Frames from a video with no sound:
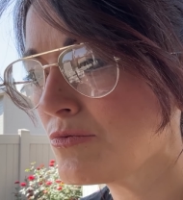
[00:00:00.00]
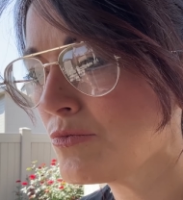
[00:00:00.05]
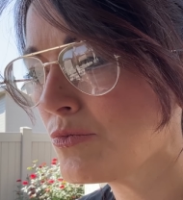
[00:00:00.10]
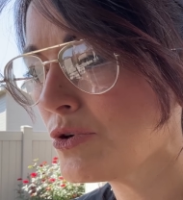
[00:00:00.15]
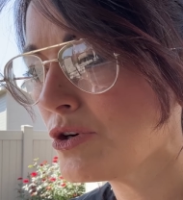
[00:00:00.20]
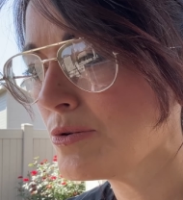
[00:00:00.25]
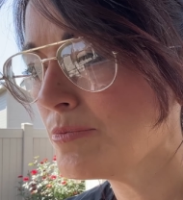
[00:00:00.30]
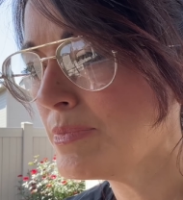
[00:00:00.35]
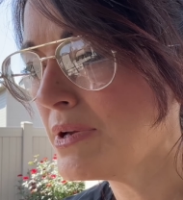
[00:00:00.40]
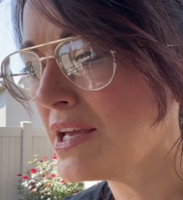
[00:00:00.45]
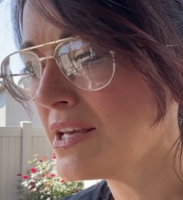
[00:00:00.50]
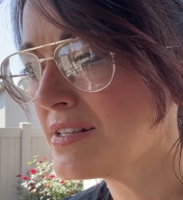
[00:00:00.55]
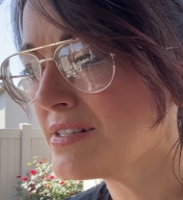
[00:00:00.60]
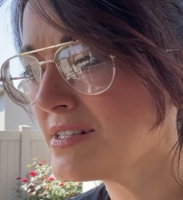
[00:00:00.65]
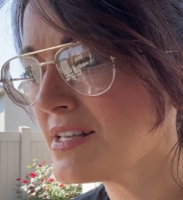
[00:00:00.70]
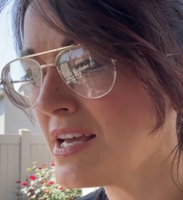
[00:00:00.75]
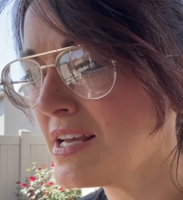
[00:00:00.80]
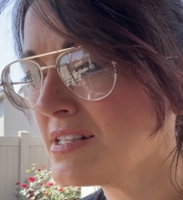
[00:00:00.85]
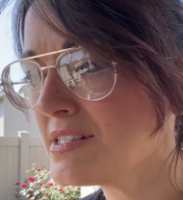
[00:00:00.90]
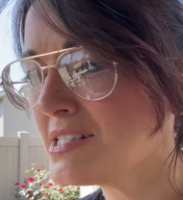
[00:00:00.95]
word banks,
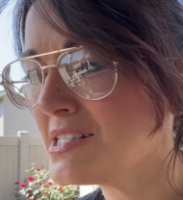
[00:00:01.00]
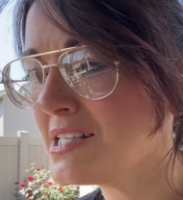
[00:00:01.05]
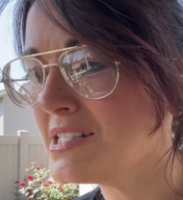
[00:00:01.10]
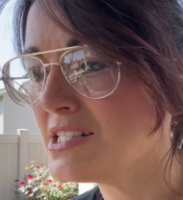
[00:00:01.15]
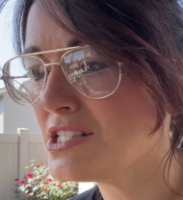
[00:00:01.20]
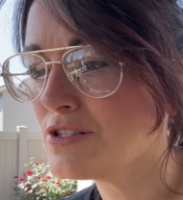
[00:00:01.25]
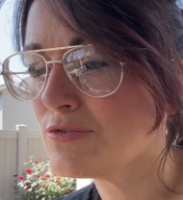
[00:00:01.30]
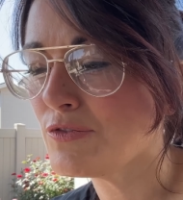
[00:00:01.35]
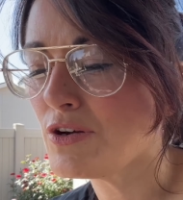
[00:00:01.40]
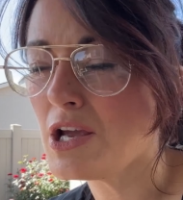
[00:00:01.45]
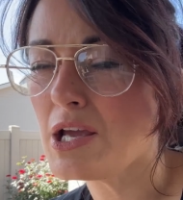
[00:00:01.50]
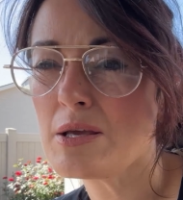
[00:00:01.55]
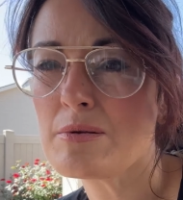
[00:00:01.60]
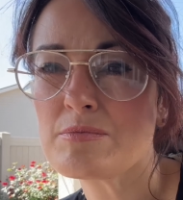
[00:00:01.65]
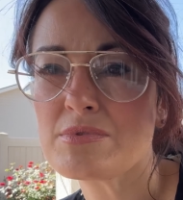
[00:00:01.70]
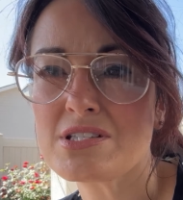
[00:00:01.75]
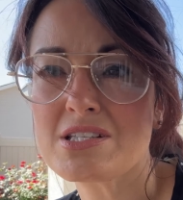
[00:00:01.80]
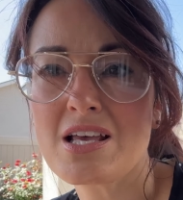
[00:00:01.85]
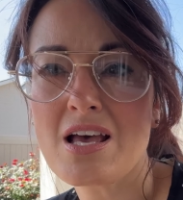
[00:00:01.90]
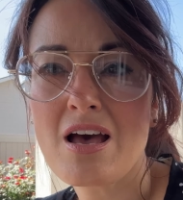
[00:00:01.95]
and sentence
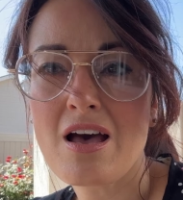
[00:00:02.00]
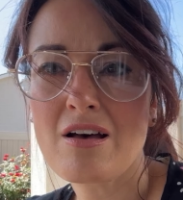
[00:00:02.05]
frames.